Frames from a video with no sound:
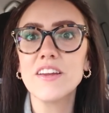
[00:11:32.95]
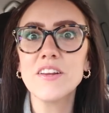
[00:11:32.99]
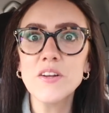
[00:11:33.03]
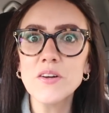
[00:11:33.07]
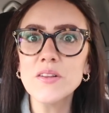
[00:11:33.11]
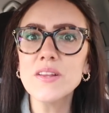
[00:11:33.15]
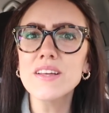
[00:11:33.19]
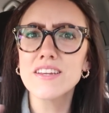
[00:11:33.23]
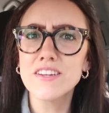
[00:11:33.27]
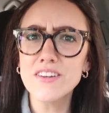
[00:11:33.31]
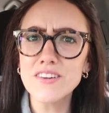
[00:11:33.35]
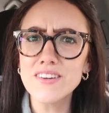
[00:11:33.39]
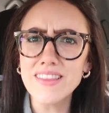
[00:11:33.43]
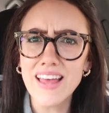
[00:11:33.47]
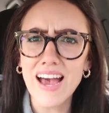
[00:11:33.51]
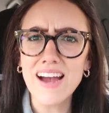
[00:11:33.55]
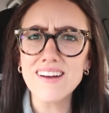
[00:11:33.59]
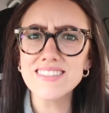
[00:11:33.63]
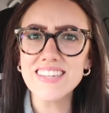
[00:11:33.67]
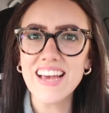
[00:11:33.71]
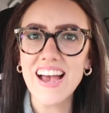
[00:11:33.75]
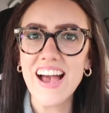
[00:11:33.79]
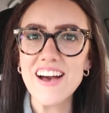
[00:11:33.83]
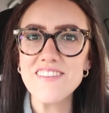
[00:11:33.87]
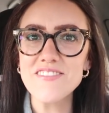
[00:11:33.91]
You know, like you're
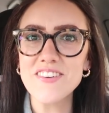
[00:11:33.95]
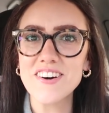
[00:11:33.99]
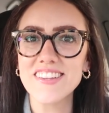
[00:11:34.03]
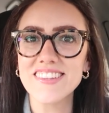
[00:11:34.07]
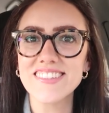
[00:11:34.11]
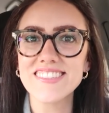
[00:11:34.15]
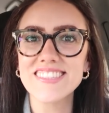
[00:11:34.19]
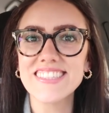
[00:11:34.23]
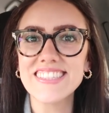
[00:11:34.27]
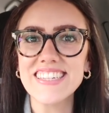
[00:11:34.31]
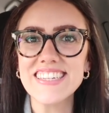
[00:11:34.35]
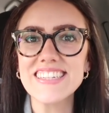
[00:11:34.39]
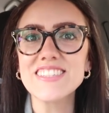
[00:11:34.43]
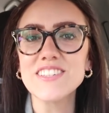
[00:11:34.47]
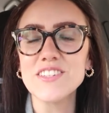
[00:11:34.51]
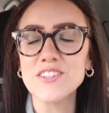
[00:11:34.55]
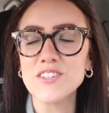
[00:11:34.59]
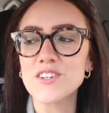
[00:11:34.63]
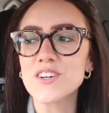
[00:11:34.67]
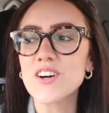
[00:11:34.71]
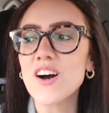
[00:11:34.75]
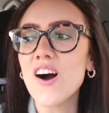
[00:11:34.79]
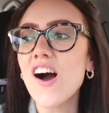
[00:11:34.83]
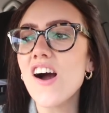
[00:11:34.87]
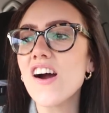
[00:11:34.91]
allowed to have all those things in
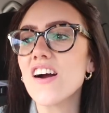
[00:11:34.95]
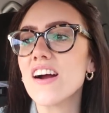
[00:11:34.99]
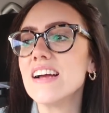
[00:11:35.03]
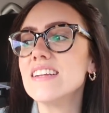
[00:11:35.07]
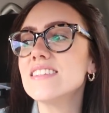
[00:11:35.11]
your car.